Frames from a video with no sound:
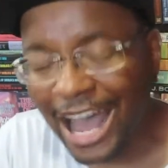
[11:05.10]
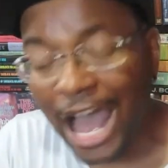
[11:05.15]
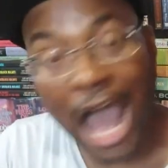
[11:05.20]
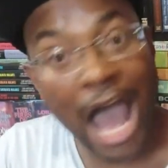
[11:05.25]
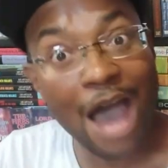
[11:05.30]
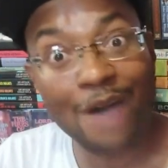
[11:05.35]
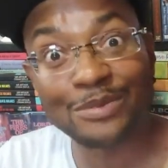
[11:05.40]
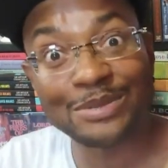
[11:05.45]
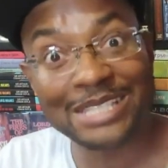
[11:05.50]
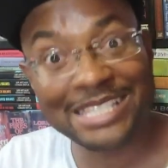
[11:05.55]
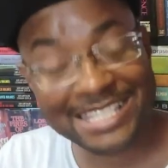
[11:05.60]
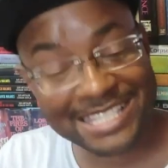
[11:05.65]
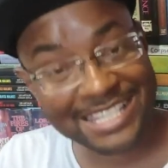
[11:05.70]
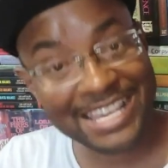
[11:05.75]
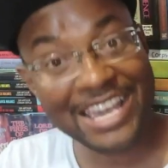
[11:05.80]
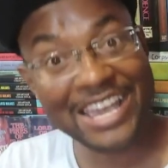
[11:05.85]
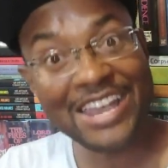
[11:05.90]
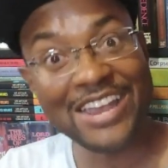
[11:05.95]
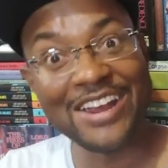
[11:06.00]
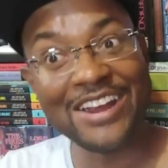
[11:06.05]
I was
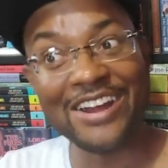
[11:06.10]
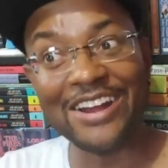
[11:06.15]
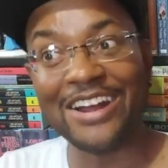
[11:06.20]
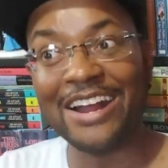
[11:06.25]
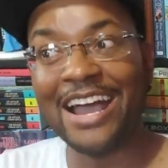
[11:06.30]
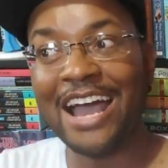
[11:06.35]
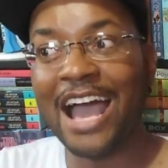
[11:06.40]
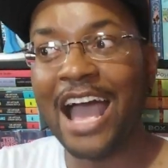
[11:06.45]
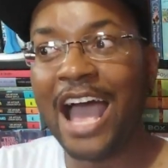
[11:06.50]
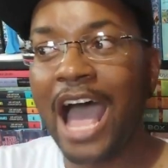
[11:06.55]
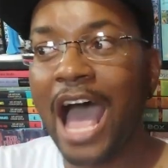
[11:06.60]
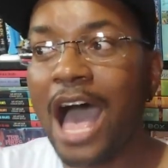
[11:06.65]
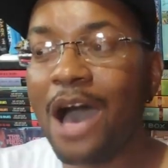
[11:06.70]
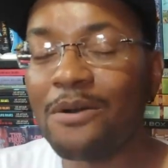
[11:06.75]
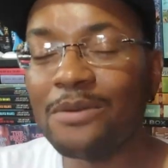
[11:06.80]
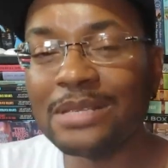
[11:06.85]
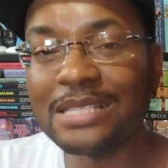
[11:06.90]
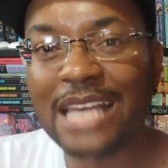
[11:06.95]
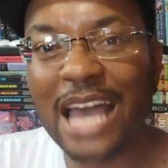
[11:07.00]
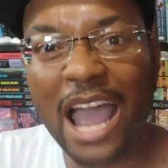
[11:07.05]
scared. I
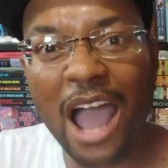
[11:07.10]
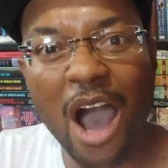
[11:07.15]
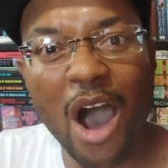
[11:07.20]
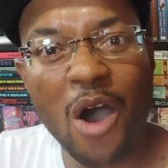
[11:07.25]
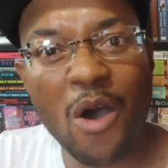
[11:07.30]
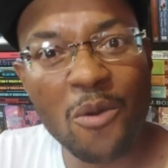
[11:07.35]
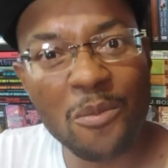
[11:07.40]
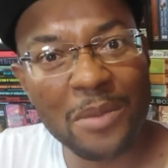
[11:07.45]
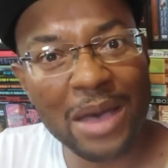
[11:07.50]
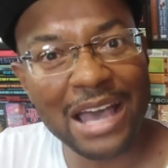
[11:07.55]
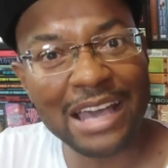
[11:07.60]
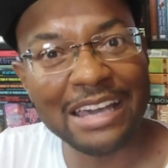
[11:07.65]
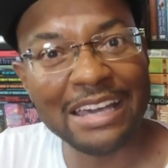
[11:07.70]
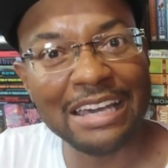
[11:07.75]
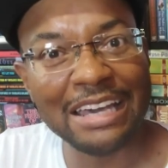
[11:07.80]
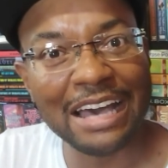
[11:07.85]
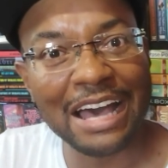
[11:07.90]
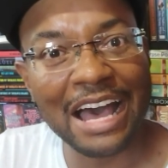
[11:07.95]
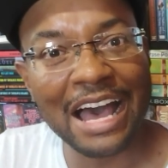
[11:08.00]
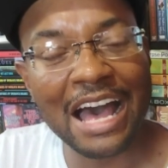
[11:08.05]
was like, oh my
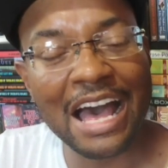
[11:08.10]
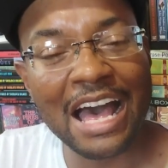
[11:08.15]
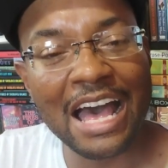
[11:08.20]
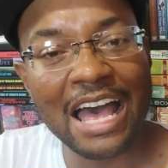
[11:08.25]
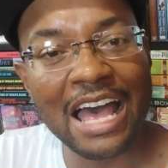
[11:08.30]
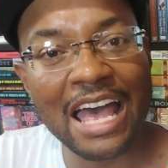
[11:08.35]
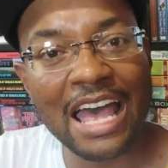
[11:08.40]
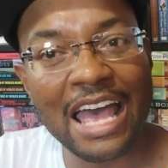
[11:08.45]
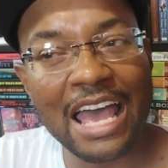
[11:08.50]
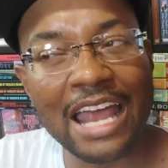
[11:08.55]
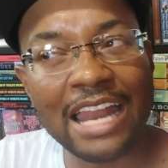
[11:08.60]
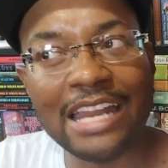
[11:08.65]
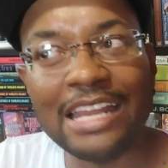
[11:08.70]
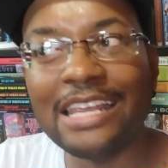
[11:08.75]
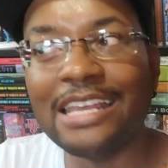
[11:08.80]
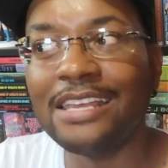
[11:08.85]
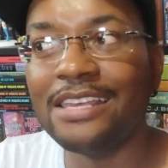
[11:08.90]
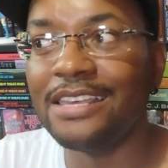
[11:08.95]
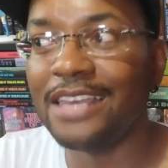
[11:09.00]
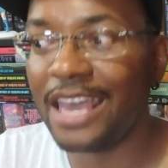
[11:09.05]
God.
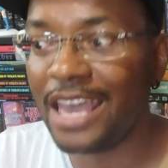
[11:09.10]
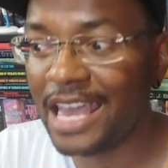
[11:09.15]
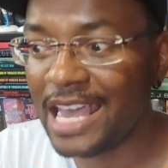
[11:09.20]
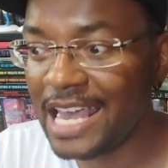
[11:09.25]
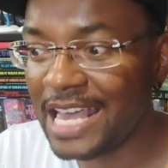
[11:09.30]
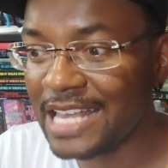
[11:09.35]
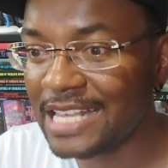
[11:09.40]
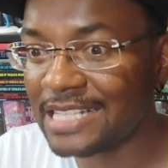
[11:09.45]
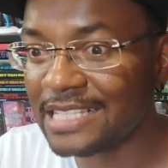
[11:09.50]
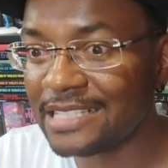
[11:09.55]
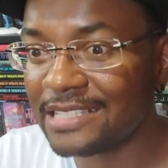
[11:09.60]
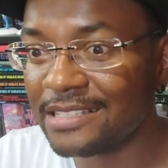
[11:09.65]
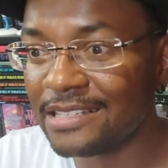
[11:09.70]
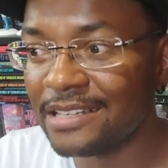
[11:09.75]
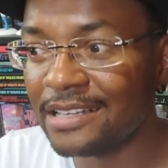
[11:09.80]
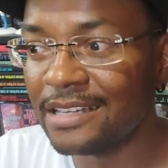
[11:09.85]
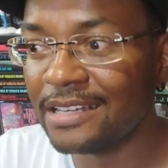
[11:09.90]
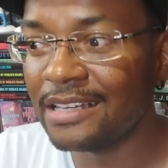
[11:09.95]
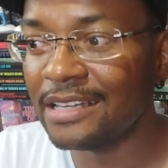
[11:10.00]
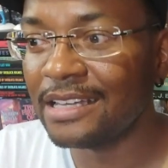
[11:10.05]
Yes.
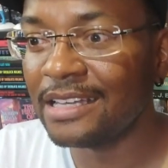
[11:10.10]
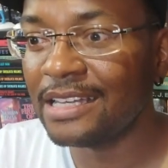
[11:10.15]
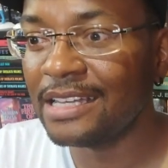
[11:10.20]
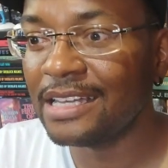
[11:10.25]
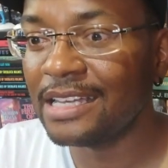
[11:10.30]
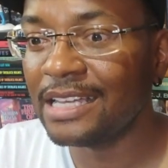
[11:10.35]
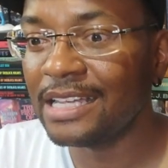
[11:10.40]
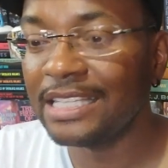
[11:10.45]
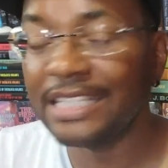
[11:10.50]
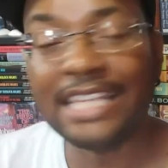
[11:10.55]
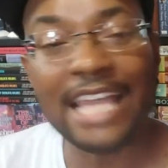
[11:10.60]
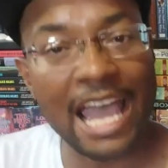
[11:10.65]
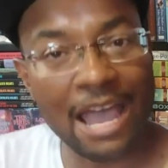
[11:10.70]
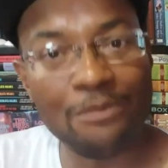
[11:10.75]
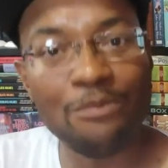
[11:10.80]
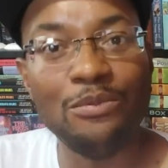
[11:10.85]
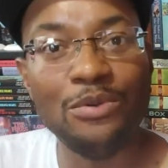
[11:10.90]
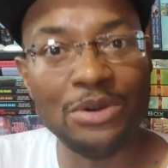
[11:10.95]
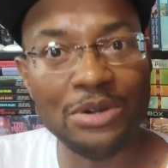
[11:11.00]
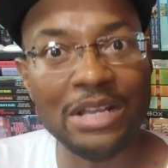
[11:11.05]

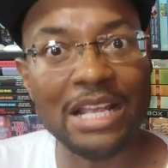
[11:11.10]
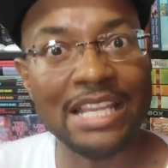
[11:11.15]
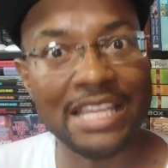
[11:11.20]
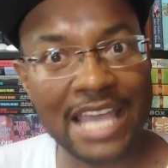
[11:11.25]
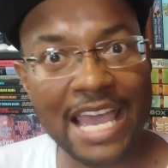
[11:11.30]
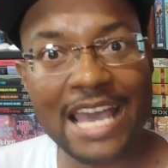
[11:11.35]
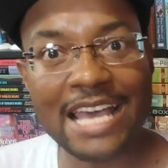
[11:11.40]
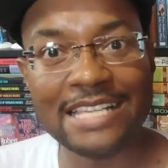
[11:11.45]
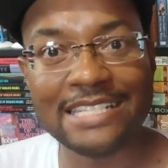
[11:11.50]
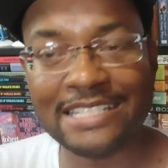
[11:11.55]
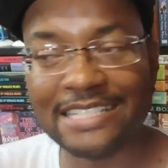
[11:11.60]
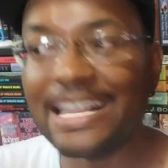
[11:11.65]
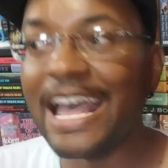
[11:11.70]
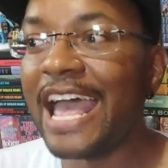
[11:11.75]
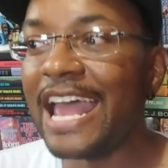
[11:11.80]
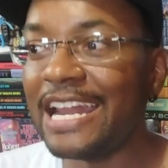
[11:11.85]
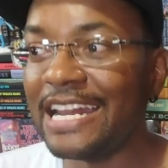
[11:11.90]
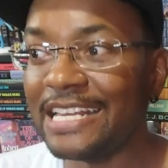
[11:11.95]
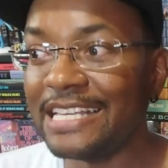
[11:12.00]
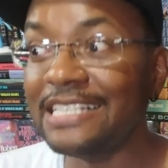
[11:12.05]
That would, yes,
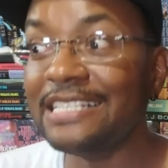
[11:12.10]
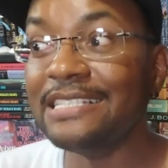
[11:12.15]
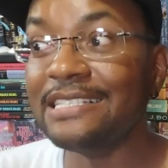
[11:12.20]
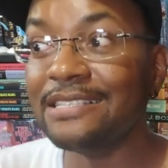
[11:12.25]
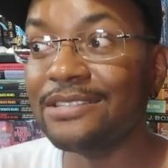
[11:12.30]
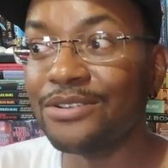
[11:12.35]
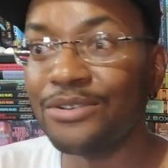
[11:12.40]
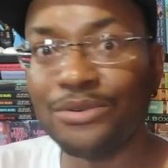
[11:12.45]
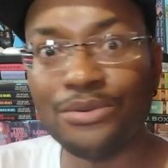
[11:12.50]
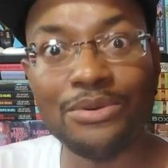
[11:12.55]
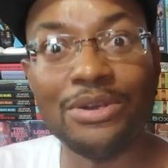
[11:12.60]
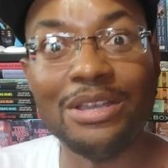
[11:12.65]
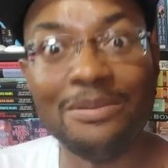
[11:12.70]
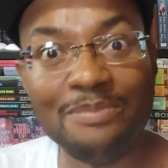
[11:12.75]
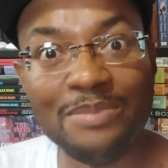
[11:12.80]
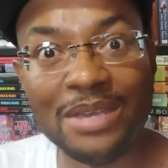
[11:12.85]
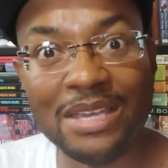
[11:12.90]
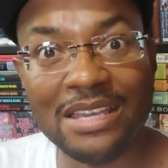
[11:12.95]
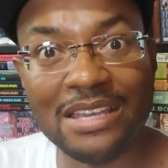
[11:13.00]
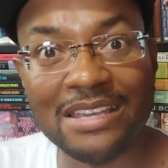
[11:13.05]
that is
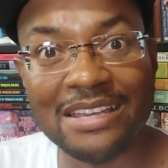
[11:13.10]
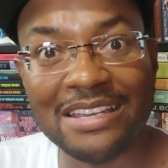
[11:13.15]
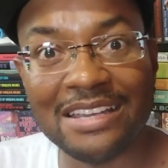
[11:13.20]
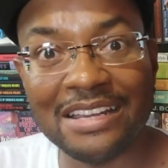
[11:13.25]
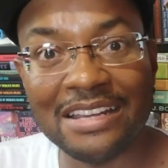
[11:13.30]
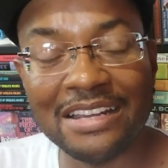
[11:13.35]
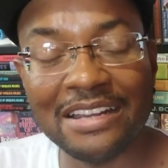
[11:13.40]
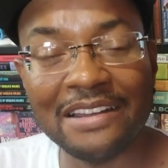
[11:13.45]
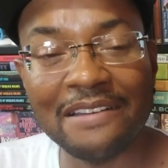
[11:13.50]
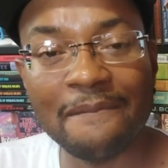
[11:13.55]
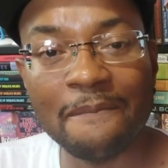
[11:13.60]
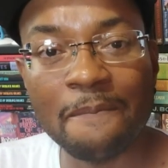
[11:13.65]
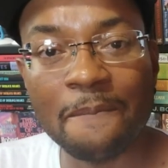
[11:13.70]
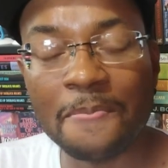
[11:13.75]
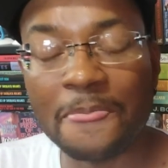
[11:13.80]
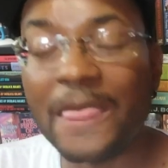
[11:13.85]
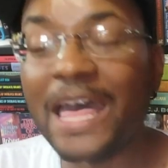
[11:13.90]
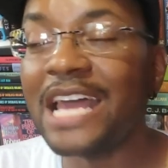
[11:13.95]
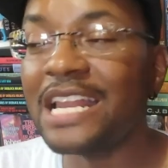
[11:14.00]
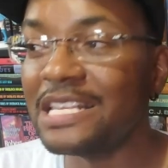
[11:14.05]
creepy.
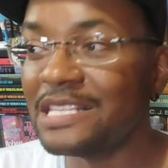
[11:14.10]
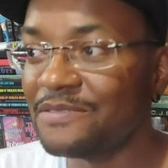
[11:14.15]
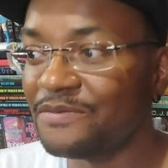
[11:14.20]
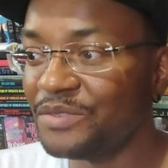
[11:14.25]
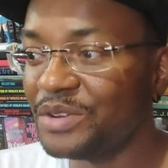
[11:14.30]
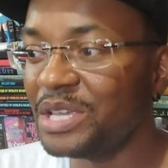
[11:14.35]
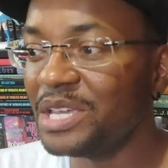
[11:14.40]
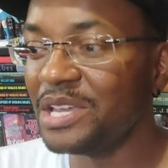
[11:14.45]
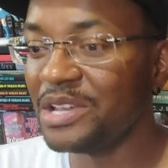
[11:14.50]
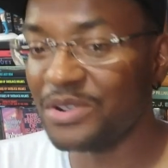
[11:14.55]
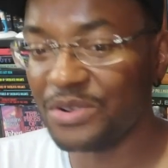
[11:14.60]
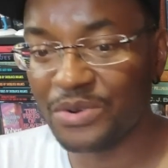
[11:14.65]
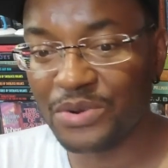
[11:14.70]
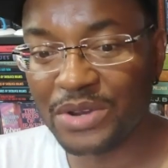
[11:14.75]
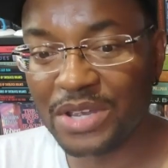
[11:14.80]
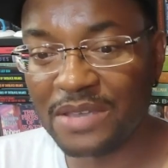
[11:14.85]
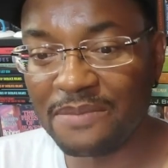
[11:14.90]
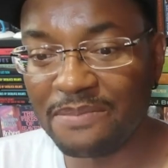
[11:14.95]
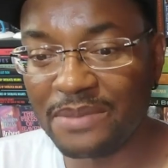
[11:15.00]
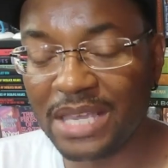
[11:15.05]
That is freaking
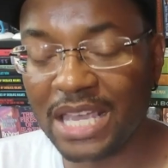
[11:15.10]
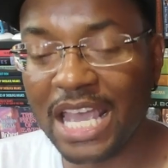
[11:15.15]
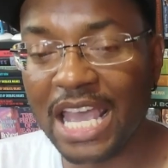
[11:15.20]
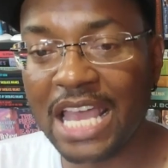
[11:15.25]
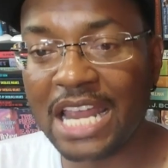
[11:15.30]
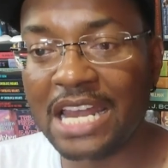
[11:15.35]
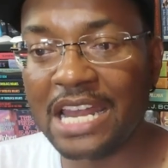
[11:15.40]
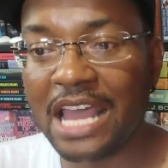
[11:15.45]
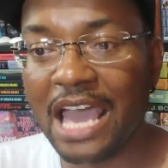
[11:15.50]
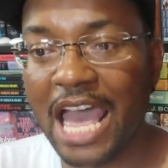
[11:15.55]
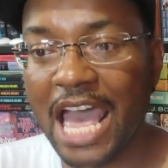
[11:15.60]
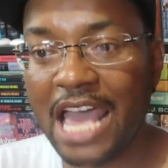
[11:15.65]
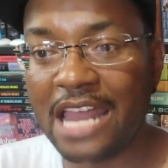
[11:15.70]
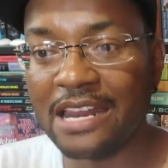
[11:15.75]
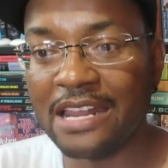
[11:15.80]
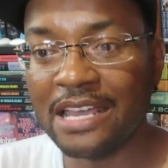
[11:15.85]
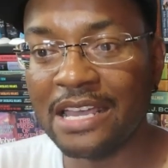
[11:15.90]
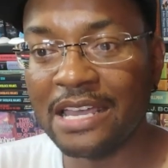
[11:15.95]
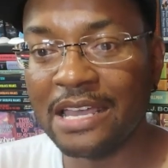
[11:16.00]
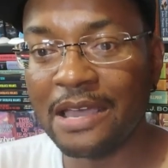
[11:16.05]
creepy. And
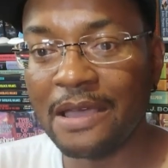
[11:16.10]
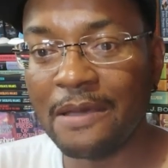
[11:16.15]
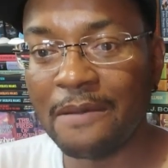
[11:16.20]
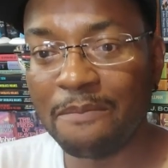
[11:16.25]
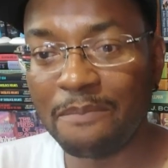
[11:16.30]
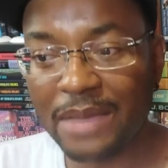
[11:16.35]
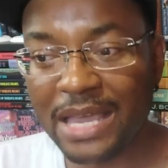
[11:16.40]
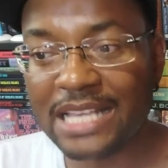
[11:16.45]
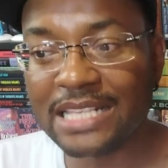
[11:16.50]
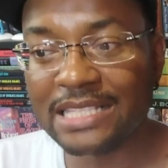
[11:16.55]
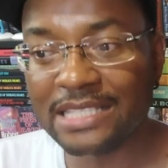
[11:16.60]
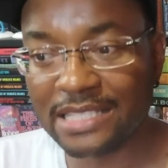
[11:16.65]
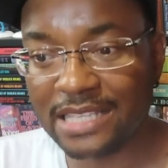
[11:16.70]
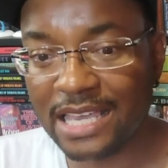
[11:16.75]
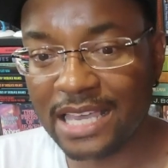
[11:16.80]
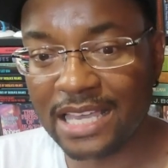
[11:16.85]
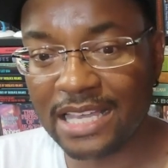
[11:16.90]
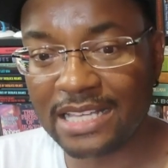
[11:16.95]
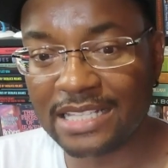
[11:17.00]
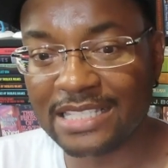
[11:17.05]
that makes
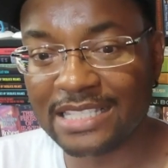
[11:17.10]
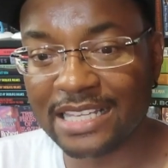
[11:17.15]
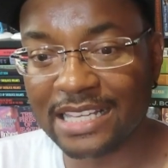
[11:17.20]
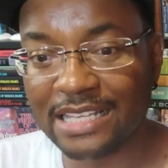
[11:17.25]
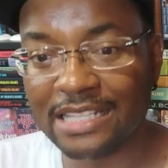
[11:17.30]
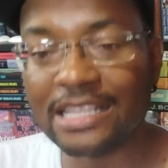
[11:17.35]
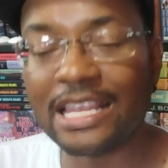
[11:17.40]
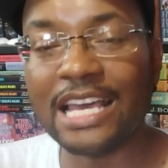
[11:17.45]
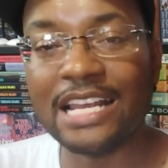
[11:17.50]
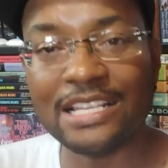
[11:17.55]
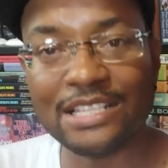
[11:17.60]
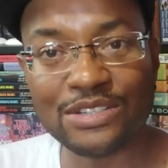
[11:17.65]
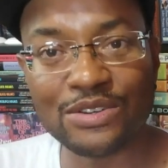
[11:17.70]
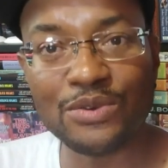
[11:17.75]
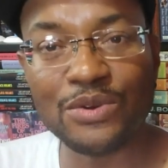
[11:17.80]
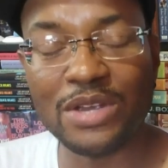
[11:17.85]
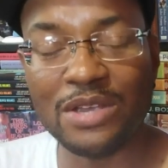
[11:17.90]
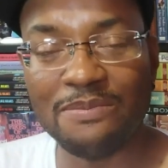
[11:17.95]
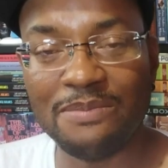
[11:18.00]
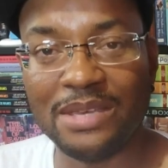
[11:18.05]
sense. That is
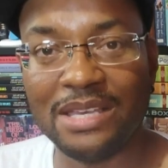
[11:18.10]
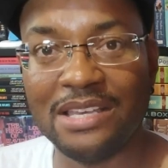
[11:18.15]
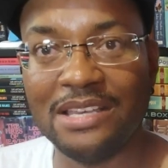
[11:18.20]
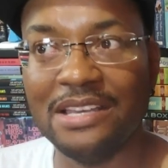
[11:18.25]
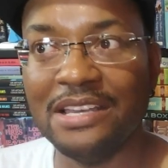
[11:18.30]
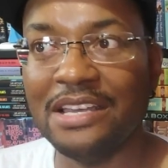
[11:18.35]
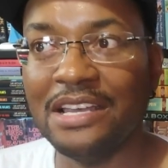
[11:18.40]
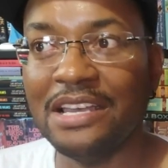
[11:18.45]
creepy.